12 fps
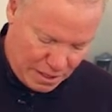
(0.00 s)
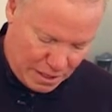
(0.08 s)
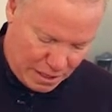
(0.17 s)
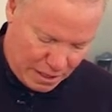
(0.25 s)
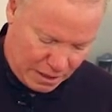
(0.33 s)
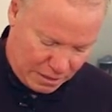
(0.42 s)

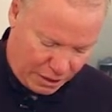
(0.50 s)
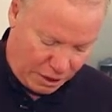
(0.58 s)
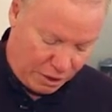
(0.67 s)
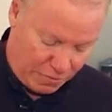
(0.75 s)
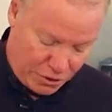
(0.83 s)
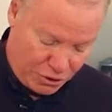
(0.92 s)
a little
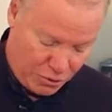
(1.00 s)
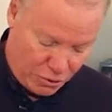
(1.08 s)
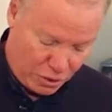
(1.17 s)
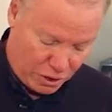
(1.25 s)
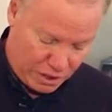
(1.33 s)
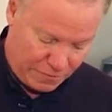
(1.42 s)
over 2
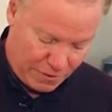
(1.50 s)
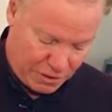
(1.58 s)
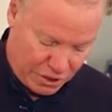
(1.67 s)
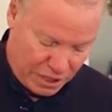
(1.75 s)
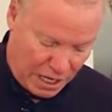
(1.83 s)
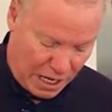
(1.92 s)
quarts of your
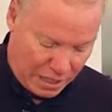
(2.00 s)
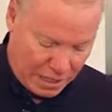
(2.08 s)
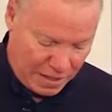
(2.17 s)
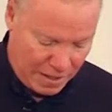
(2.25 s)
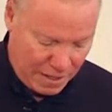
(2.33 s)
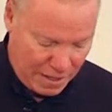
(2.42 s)
stock.
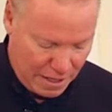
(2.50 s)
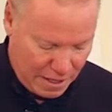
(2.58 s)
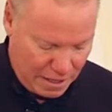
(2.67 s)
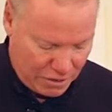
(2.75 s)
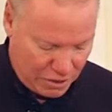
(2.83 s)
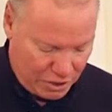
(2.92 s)

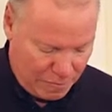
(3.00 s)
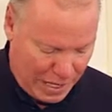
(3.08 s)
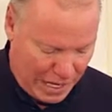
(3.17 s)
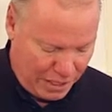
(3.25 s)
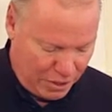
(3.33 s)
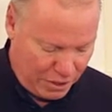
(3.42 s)
So
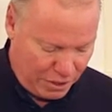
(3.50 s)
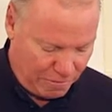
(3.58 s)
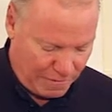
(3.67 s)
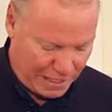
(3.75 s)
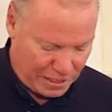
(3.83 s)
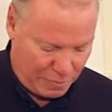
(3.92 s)
depending on your
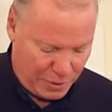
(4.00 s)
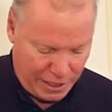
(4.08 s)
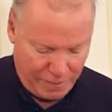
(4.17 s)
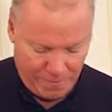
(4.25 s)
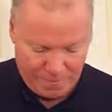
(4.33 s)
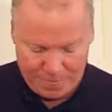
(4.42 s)

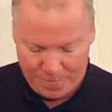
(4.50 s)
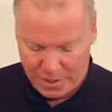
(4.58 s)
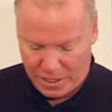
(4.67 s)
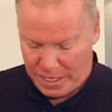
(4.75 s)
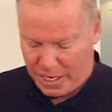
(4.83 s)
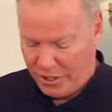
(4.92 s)
recipe,
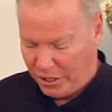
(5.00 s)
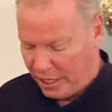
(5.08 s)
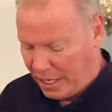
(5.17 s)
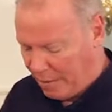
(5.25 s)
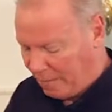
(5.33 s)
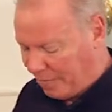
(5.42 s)
again, you can
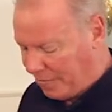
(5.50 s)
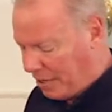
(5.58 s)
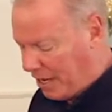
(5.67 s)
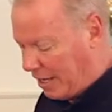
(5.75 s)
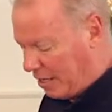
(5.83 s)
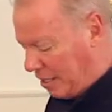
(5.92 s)

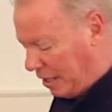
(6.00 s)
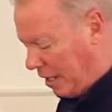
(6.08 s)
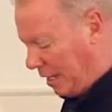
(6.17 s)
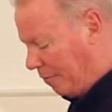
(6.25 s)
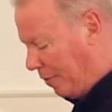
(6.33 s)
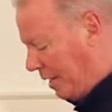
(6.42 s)
improvise. I
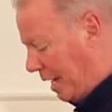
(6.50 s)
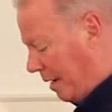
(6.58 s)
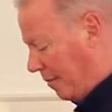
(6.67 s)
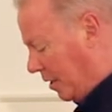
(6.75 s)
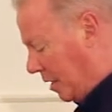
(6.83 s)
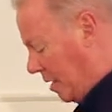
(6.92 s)
like being
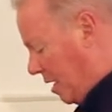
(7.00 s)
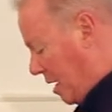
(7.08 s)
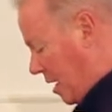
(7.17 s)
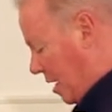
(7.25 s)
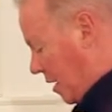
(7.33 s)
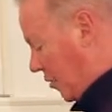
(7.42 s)
able to
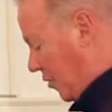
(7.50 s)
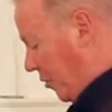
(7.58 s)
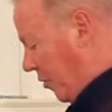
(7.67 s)
do